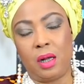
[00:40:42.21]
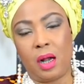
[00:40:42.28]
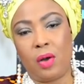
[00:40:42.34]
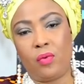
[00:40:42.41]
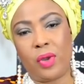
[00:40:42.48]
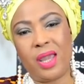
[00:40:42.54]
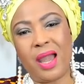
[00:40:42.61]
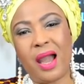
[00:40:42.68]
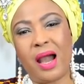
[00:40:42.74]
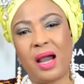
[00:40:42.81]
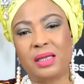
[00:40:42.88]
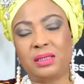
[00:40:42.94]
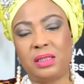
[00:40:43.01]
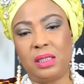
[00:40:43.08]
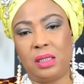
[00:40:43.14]
Are we
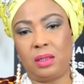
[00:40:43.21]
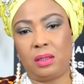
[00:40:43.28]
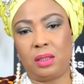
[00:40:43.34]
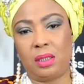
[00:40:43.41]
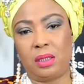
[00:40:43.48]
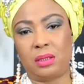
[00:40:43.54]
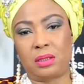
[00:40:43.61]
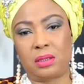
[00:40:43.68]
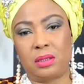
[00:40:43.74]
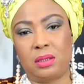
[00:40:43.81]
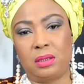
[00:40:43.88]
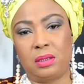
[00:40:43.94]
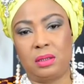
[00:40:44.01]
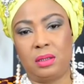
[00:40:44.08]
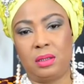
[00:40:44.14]
acting on it?
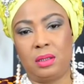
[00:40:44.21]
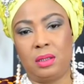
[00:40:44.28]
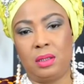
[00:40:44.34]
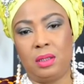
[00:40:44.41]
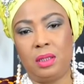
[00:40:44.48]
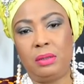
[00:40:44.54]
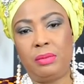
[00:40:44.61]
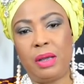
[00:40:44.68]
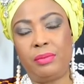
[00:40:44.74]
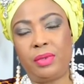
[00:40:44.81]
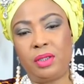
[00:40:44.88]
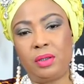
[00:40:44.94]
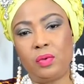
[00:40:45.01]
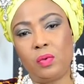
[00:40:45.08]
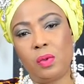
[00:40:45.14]

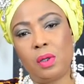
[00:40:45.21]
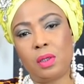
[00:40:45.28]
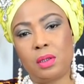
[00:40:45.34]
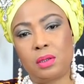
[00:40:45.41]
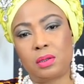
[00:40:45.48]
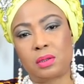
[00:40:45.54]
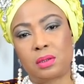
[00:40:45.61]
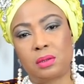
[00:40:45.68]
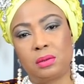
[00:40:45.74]
Remember the word